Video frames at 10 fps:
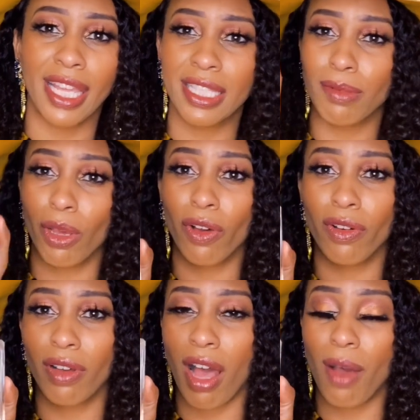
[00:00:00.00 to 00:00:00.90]
They smell
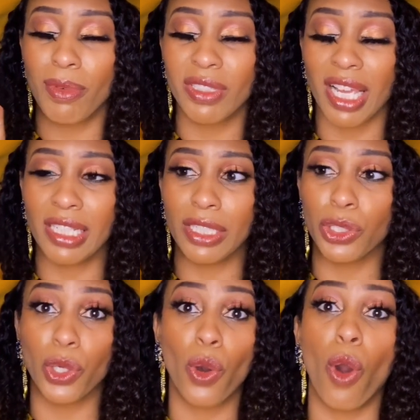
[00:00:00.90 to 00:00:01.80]
almost
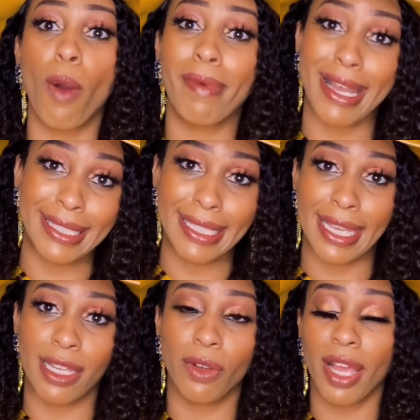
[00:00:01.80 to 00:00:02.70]
identical on my
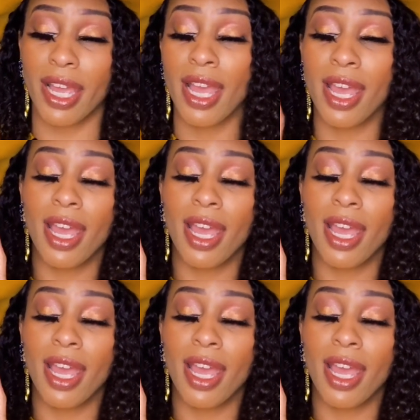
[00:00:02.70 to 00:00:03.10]
skin, okay?